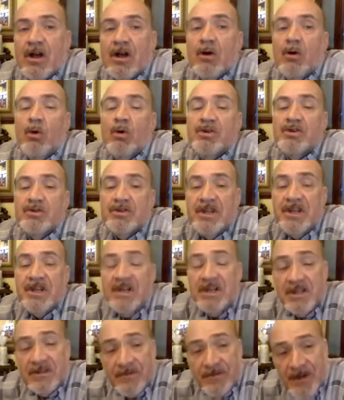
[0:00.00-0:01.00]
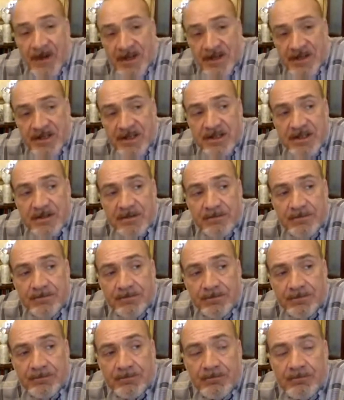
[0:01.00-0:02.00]
always use interfaces.
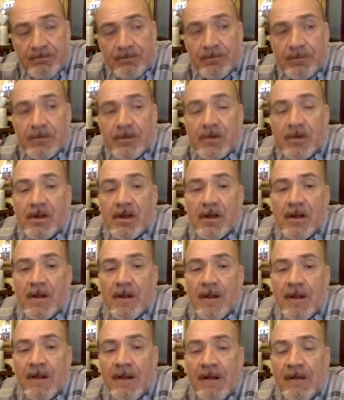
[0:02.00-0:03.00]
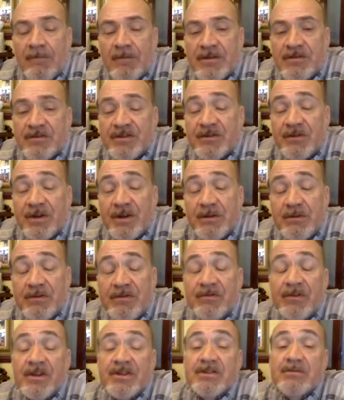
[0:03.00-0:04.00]
That's a defender
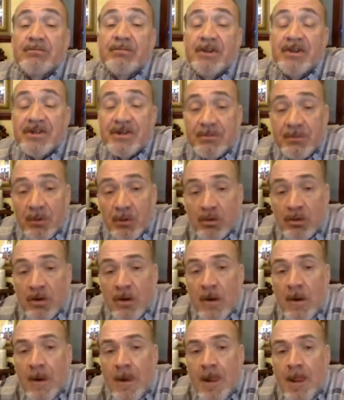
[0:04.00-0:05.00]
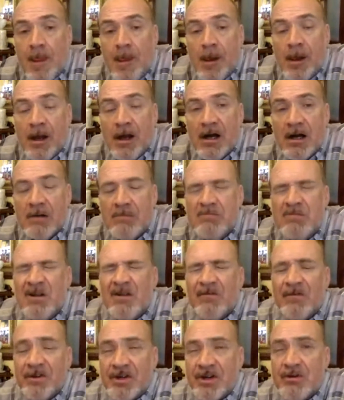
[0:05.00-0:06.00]
inversion principle for
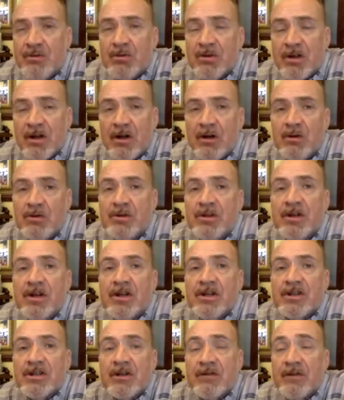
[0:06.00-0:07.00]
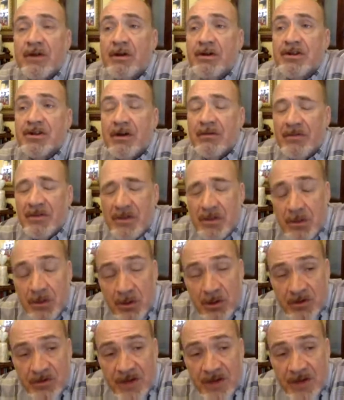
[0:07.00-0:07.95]
general code. So the only time that you use the